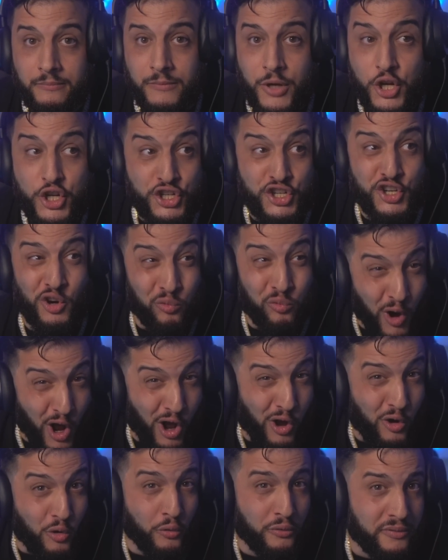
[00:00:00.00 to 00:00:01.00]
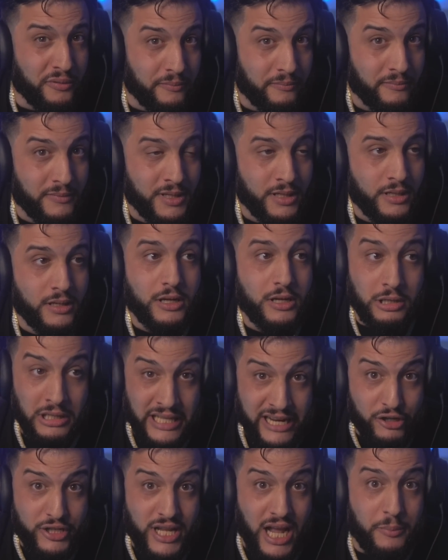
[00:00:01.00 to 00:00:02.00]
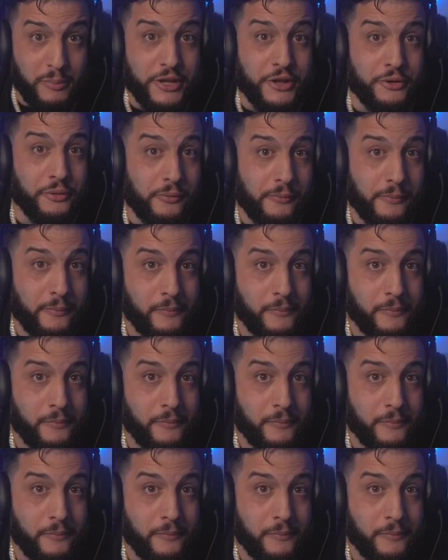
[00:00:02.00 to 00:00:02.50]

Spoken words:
Sharon. Clear W.